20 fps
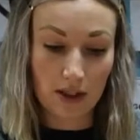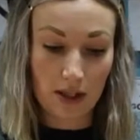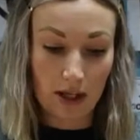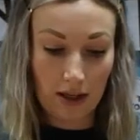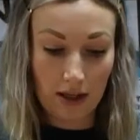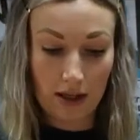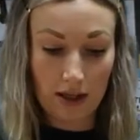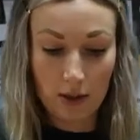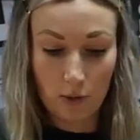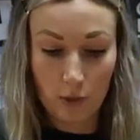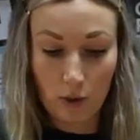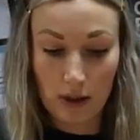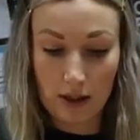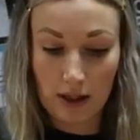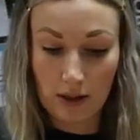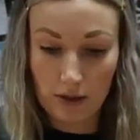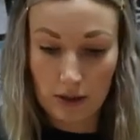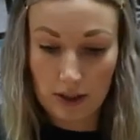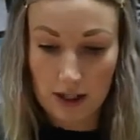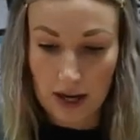in this one
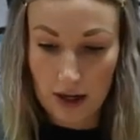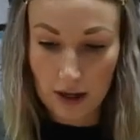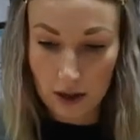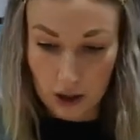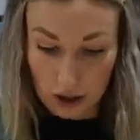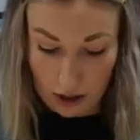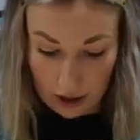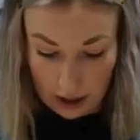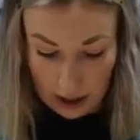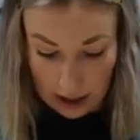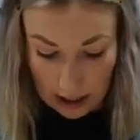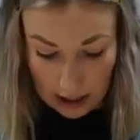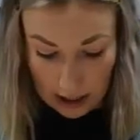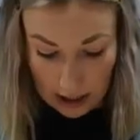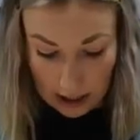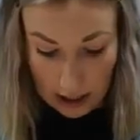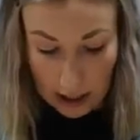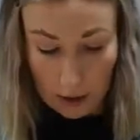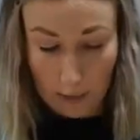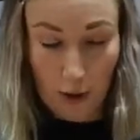little section
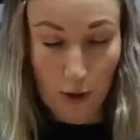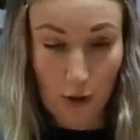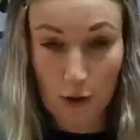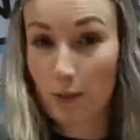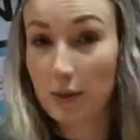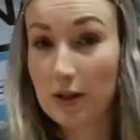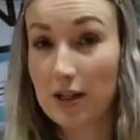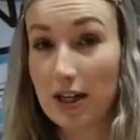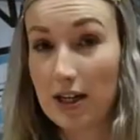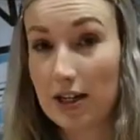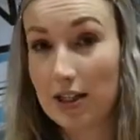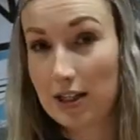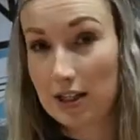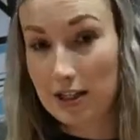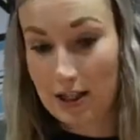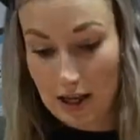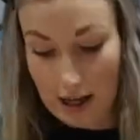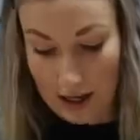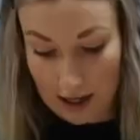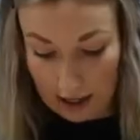to build up a nice
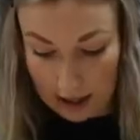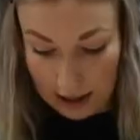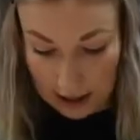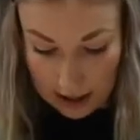design.